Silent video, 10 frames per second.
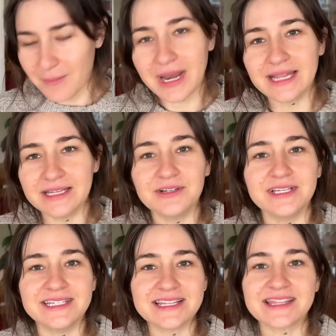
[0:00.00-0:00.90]
I literally
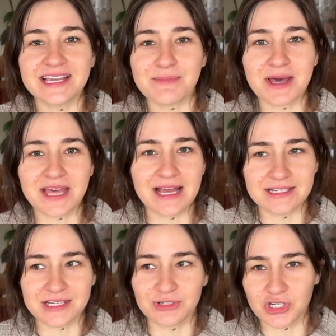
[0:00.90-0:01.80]
didn't think about that
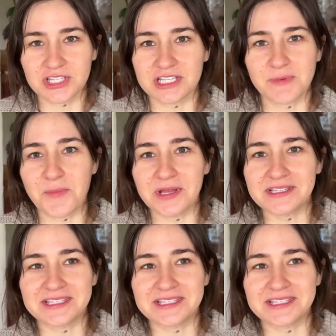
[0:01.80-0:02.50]
until just this moment.